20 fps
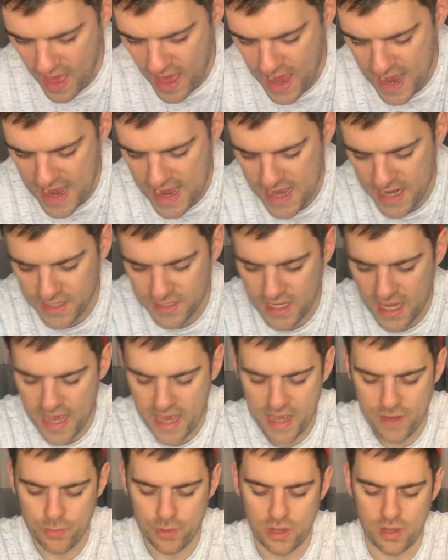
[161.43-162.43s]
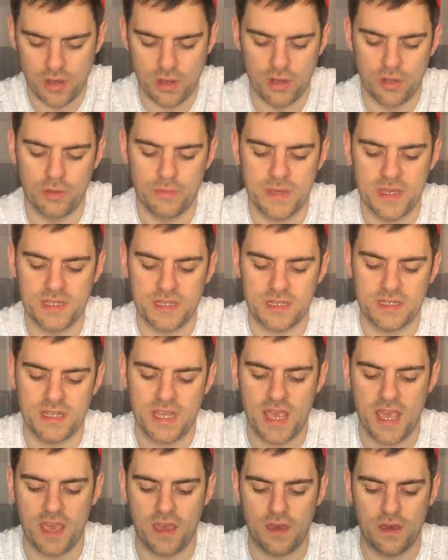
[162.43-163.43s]
and I will always
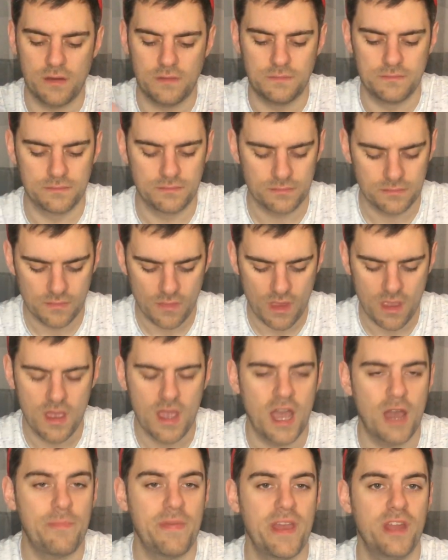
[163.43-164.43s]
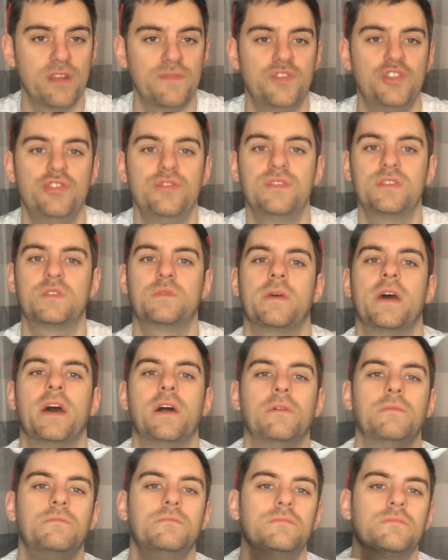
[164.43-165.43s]
take a pair of shoes as
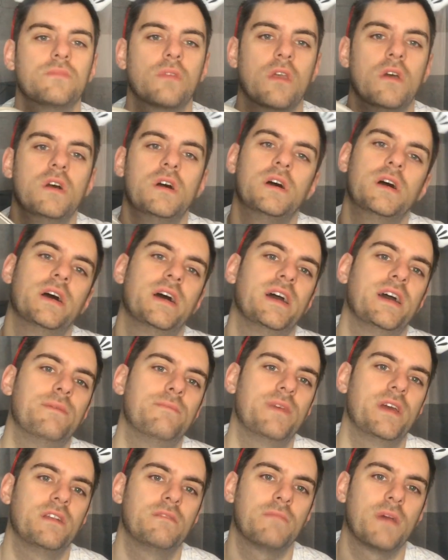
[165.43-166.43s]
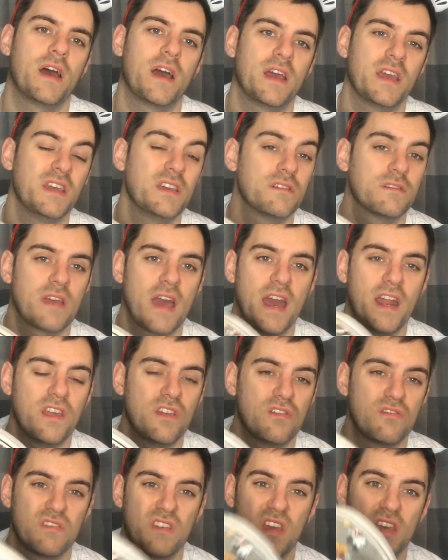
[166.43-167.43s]
well. In my
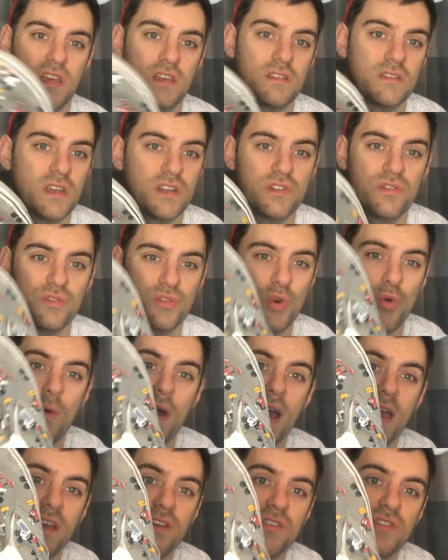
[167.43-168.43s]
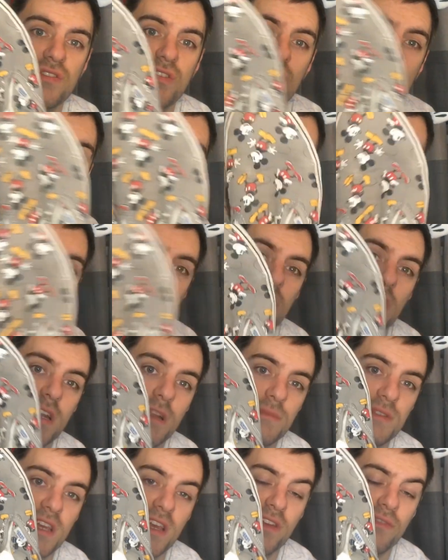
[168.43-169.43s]
carry-on case. I don't know why, I just always do, and
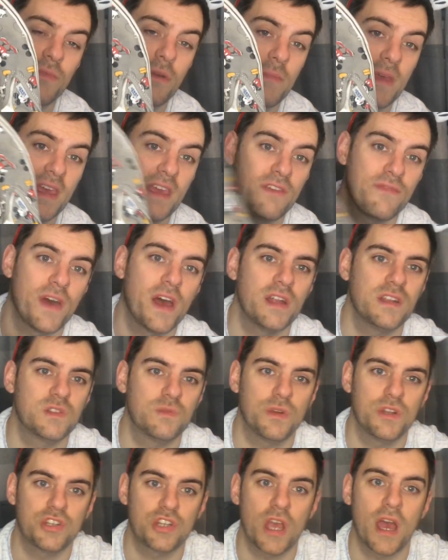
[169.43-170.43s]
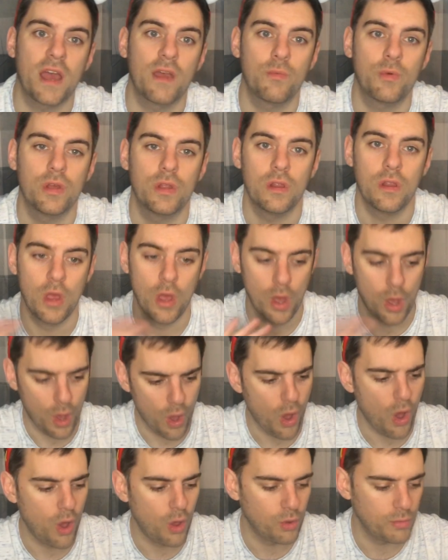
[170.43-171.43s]
I'm taking my Mickey Vans, which I will
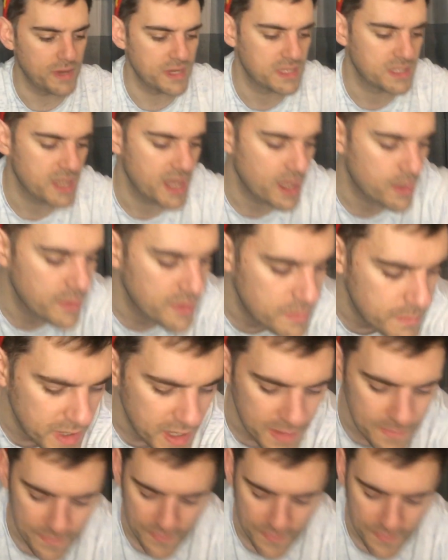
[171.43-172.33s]
always take with me.